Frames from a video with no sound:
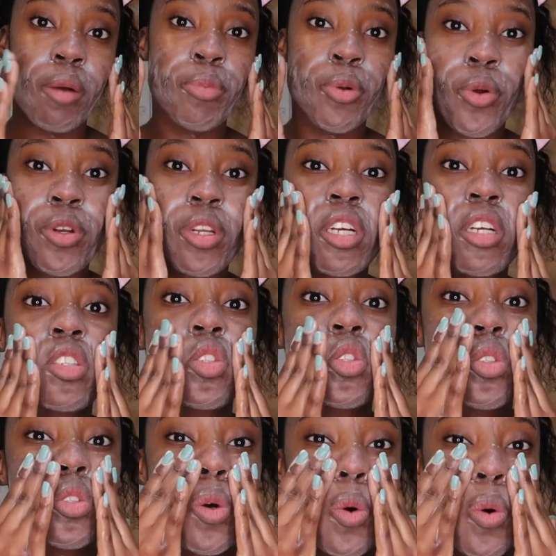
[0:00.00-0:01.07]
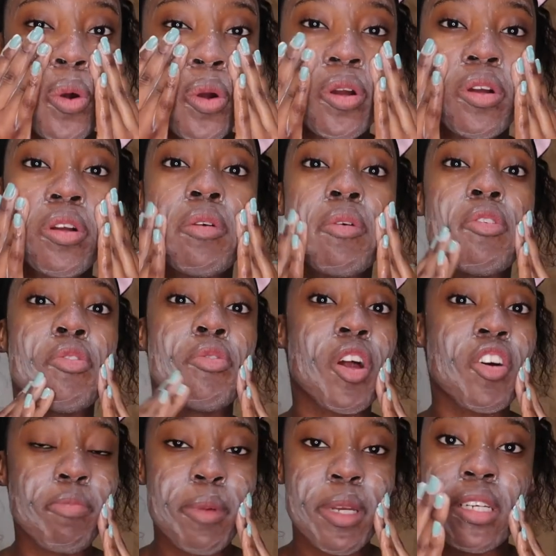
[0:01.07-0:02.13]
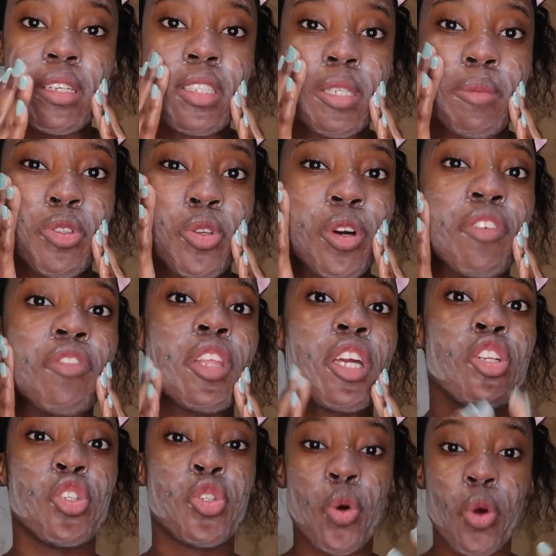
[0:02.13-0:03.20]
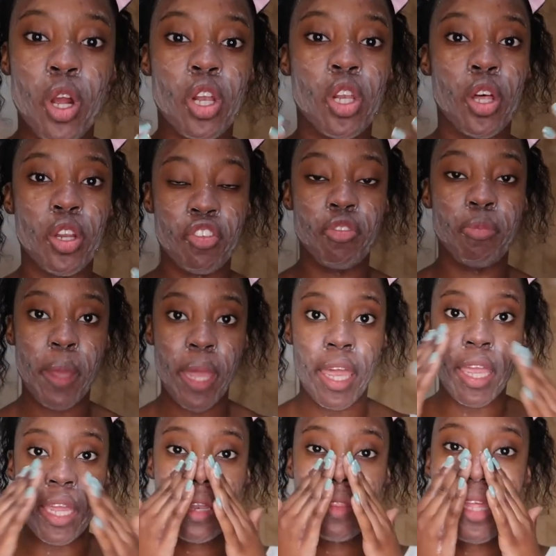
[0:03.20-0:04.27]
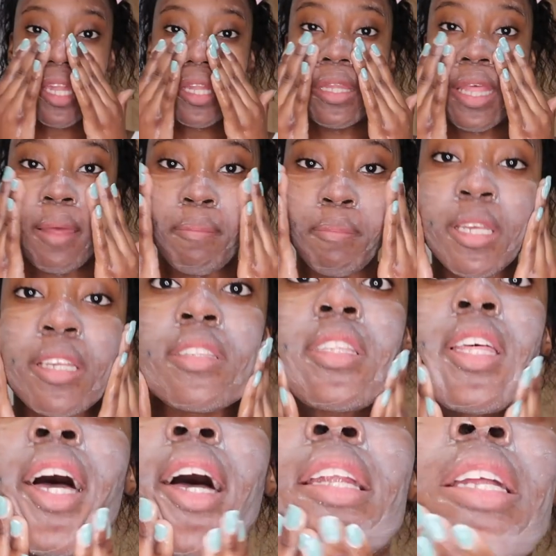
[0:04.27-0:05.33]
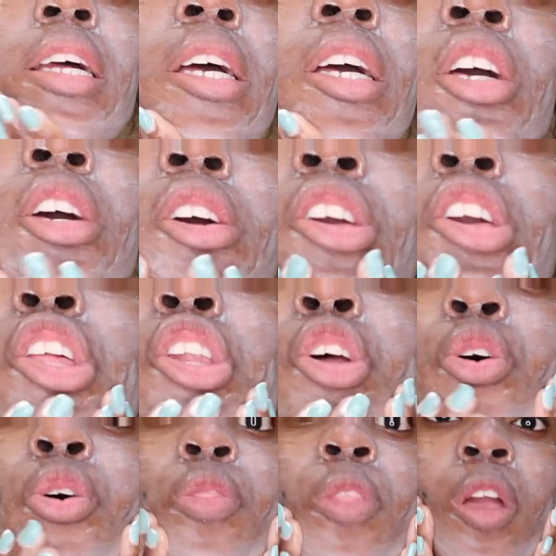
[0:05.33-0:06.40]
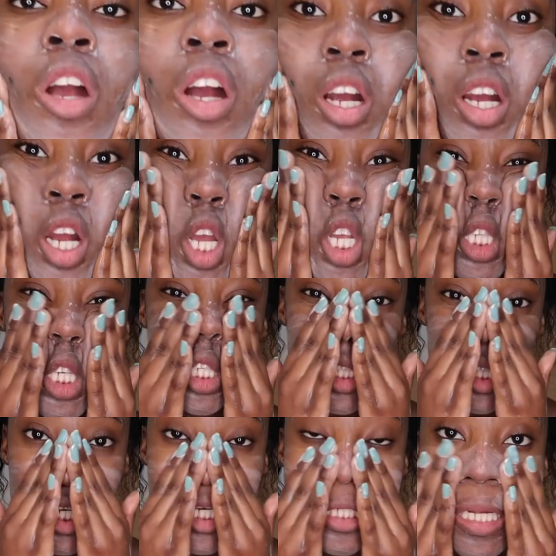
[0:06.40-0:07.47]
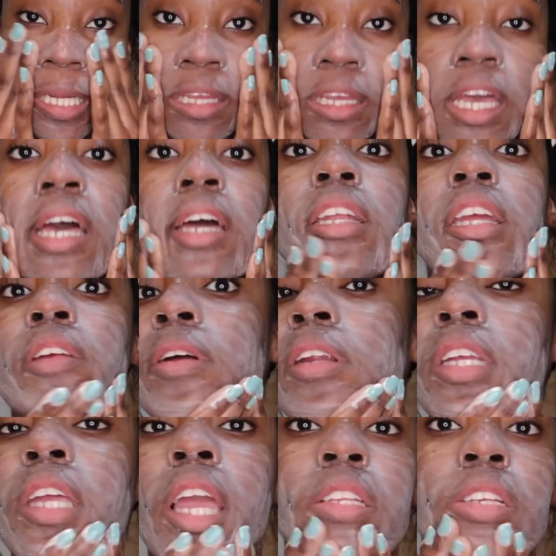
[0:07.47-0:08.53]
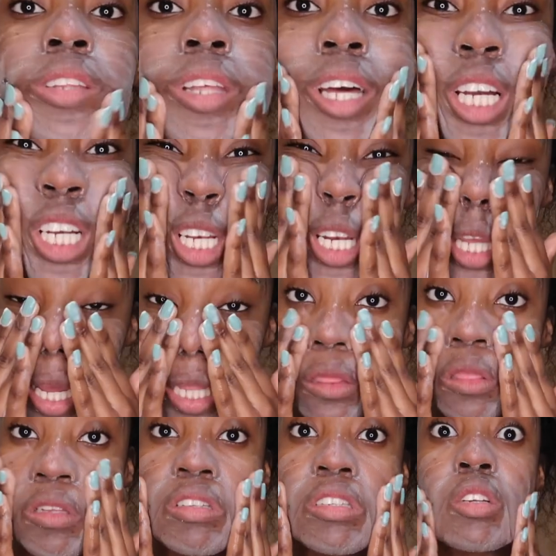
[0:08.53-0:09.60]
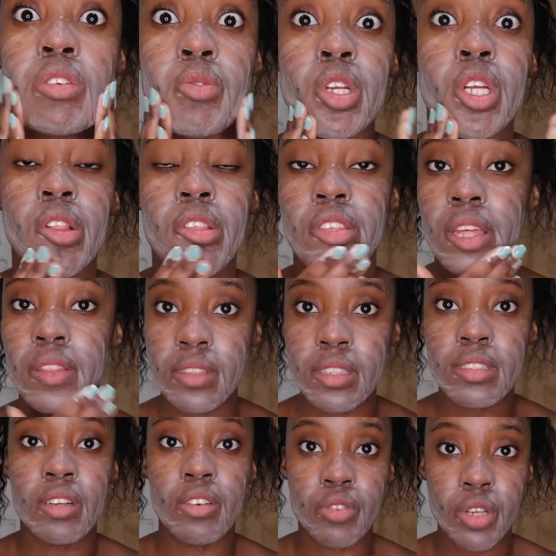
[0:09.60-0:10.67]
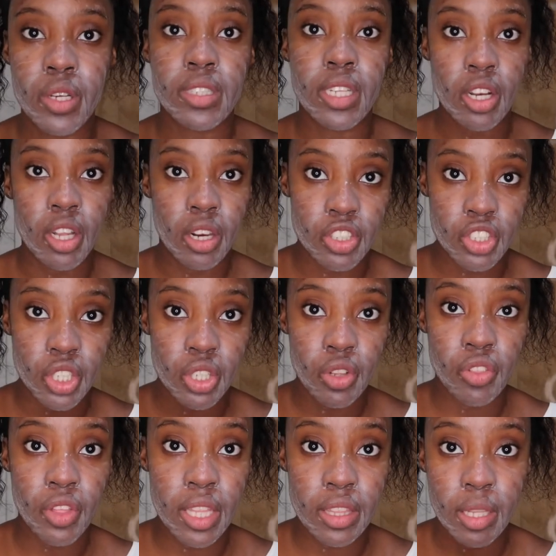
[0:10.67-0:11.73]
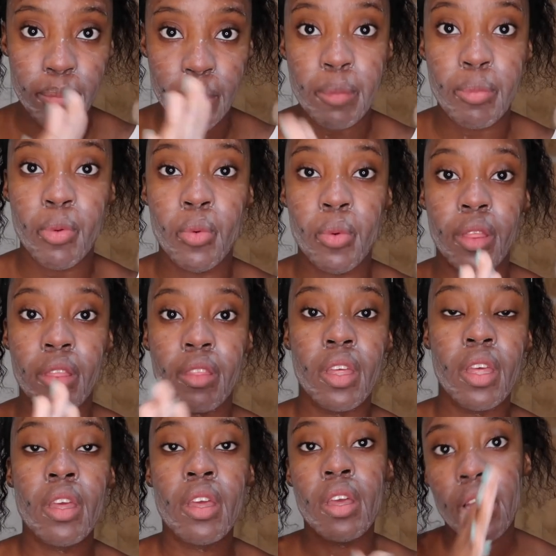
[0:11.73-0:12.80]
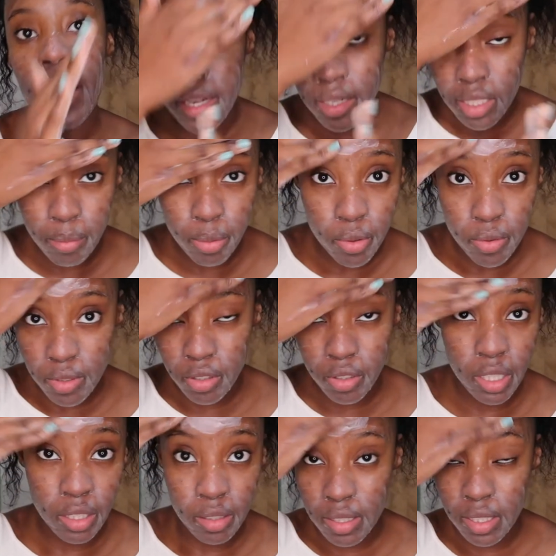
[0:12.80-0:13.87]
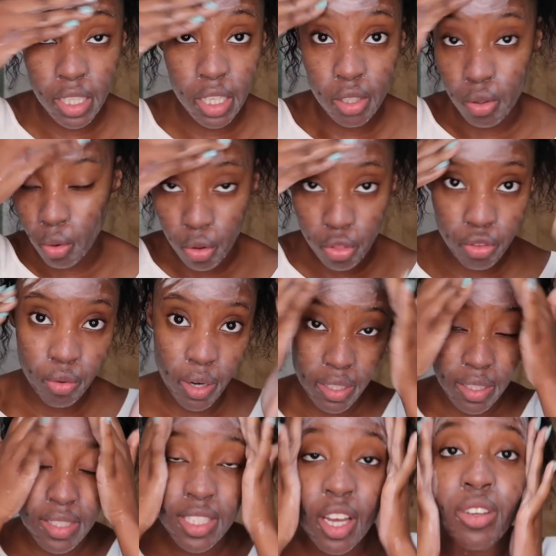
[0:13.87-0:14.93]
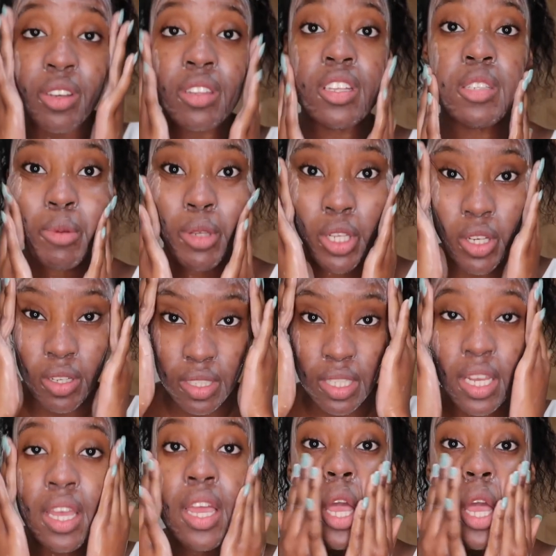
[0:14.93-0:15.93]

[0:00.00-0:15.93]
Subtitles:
products or rough mechanisms, or if they endure a lot of pain, then that means that, you know, they are succeeding at eradicating the acne. And this is a real thing. This is a real psychological thing that people with acne prone skin go through. I can tell you this because